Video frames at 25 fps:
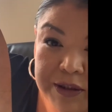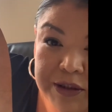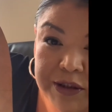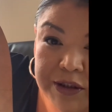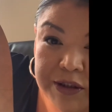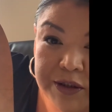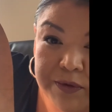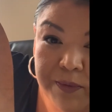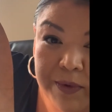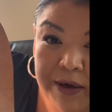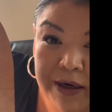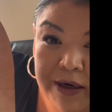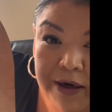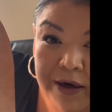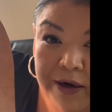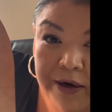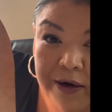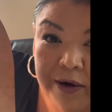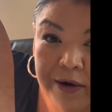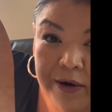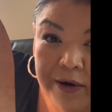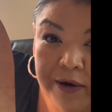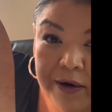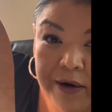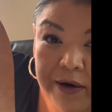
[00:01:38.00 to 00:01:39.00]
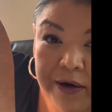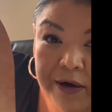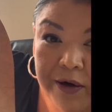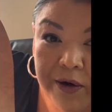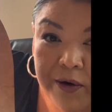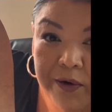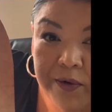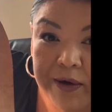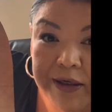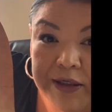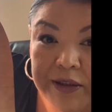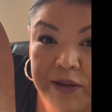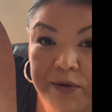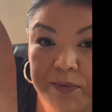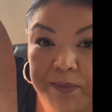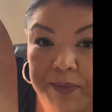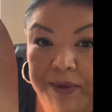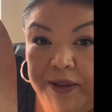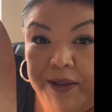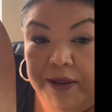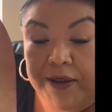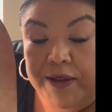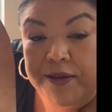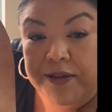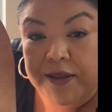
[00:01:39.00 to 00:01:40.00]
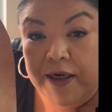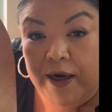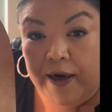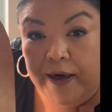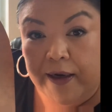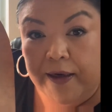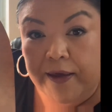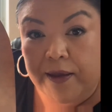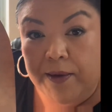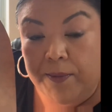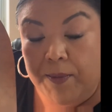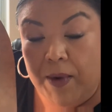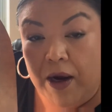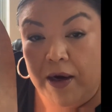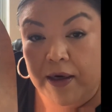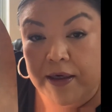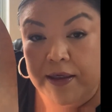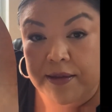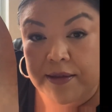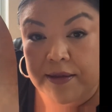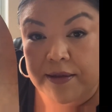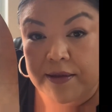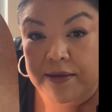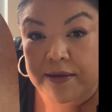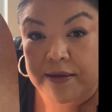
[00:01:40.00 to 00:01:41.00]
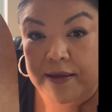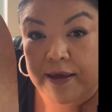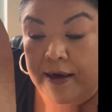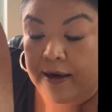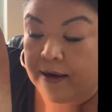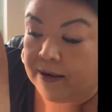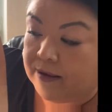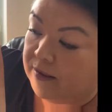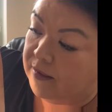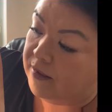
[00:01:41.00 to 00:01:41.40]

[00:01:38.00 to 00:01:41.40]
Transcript: is where you're going to be tying the moccasins at.